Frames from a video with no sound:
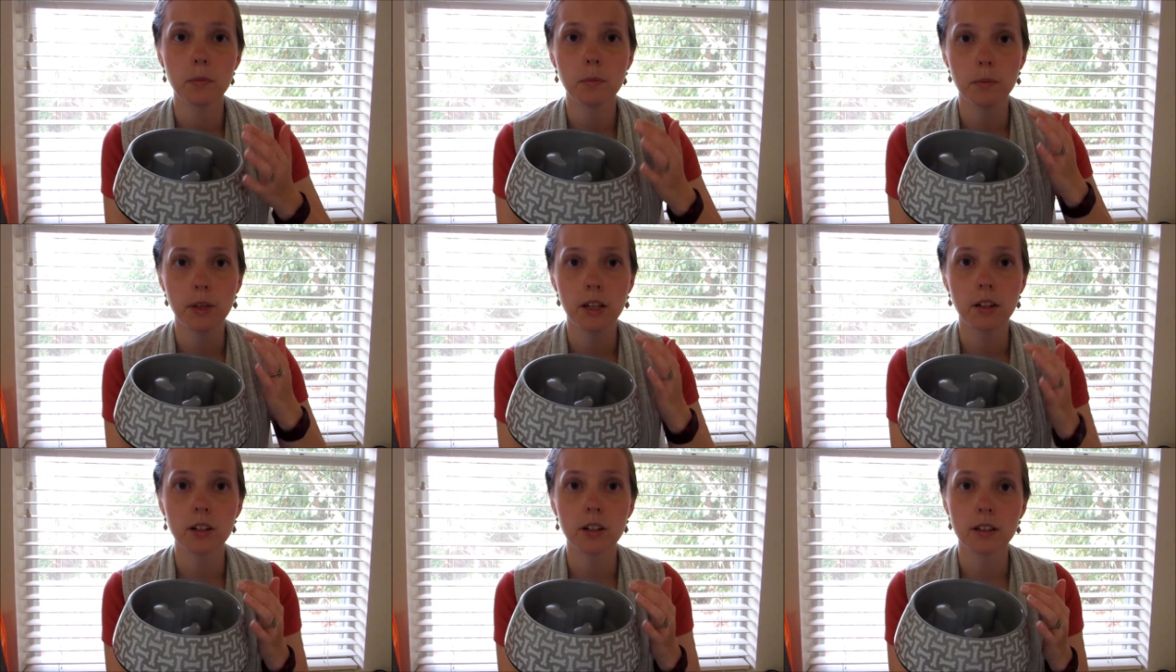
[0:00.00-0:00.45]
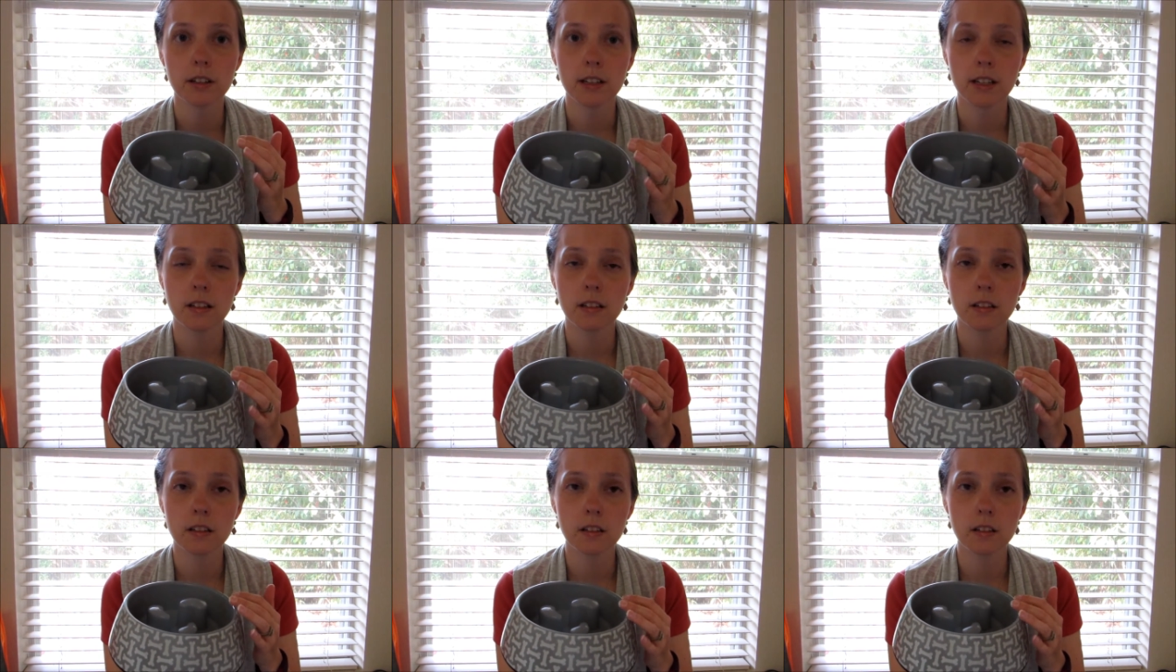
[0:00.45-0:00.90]
make her
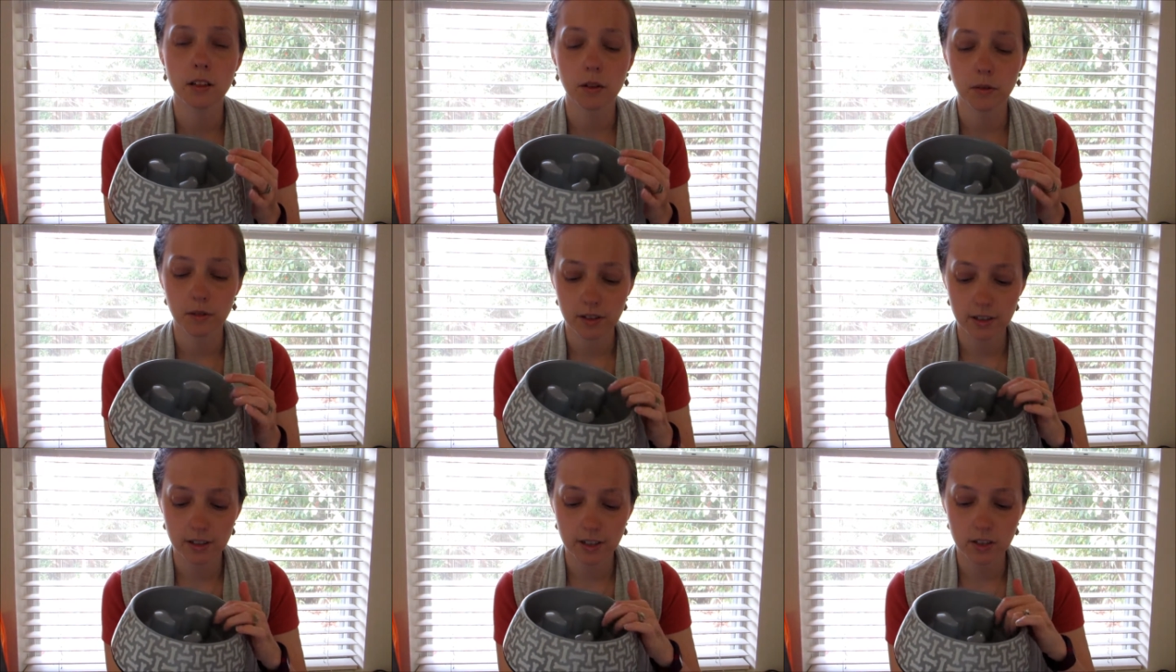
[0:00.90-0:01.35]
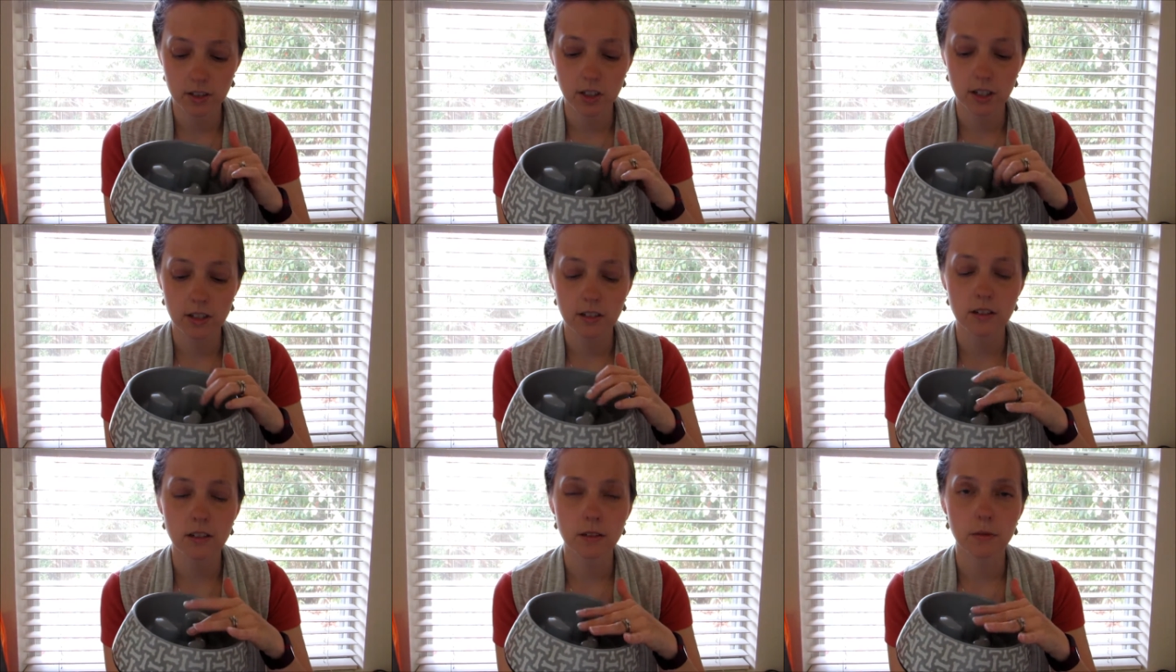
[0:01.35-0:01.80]
eat slower because she
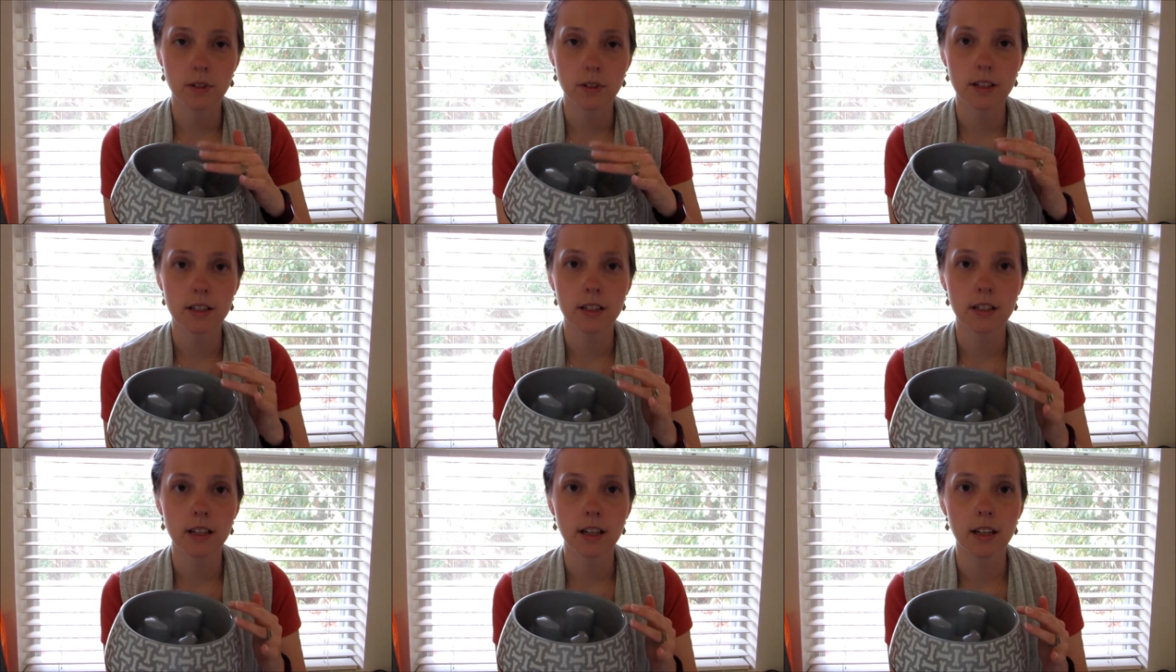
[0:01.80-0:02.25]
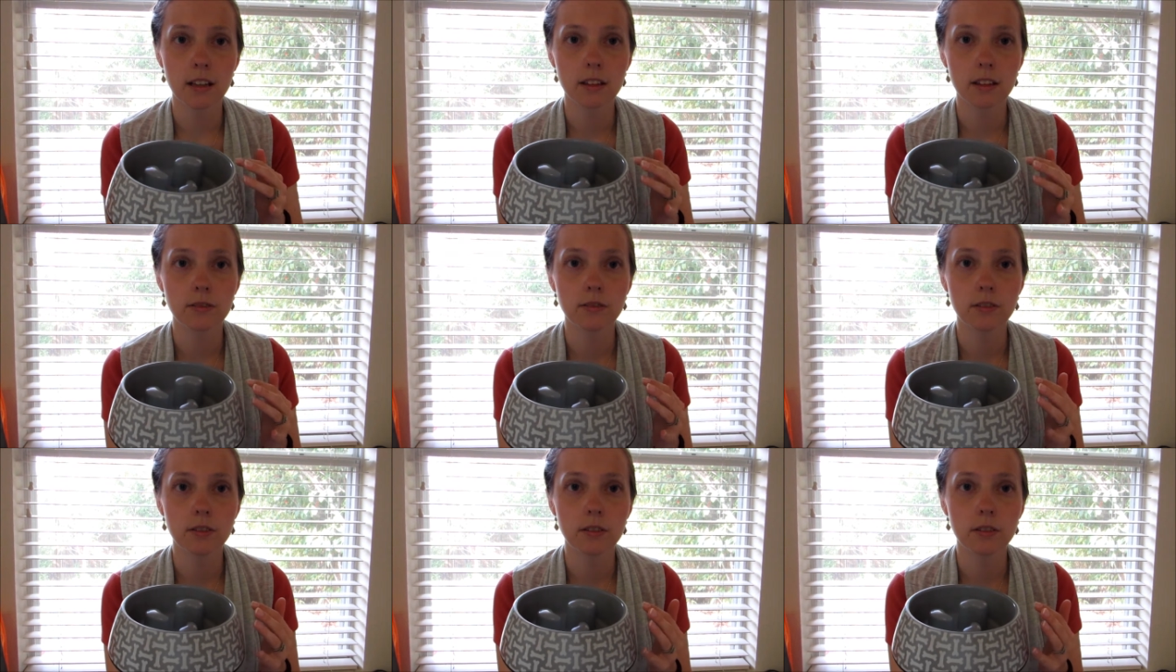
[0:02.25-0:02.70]
has to work to get the
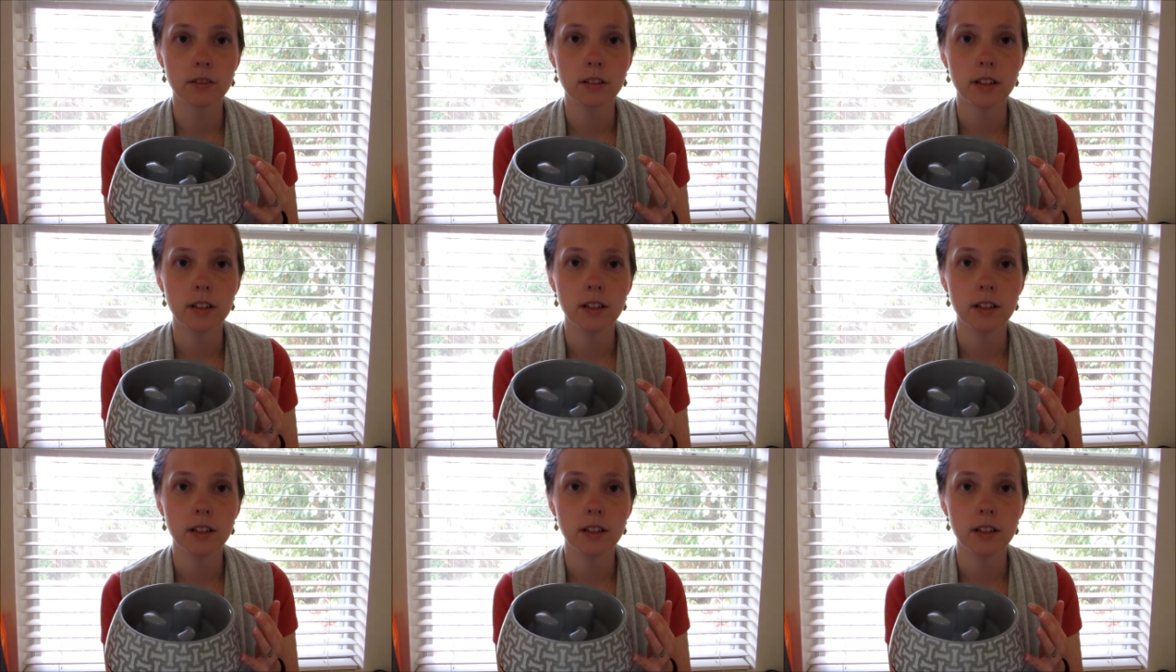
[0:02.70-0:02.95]
food.